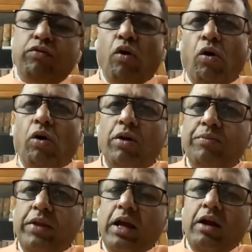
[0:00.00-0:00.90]
Four,
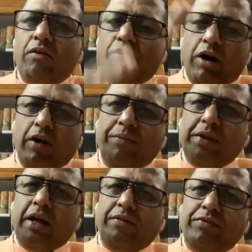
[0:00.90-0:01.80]

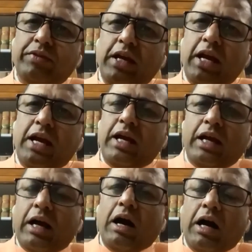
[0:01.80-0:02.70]

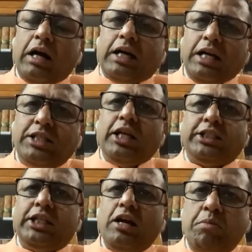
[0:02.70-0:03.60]
the
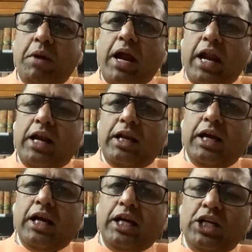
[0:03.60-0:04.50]
construction made
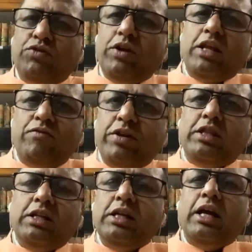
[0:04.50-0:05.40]
is whether
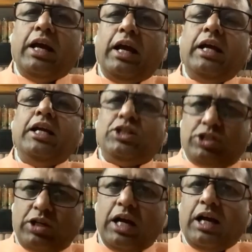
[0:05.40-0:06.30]
within the
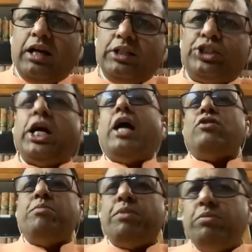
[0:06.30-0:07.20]
is share
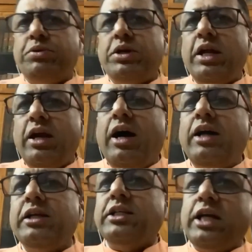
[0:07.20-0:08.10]
of the property
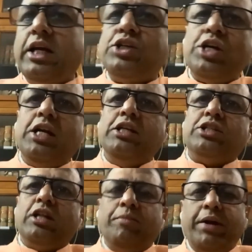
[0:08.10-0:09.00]
or has exceeded
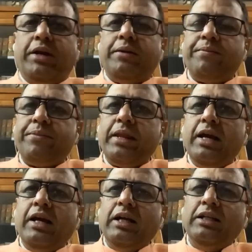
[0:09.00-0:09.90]
its limit.
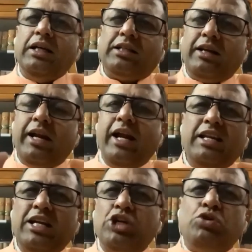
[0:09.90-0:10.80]
Just
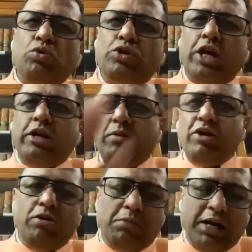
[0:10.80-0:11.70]
read these two
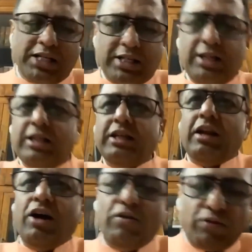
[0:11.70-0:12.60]
judgments, you will master the
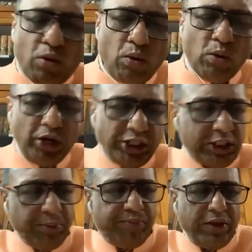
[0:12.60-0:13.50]
law of
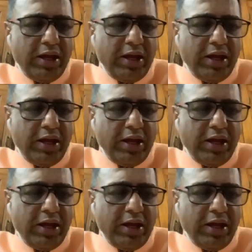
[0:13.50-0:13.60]
co-ownership.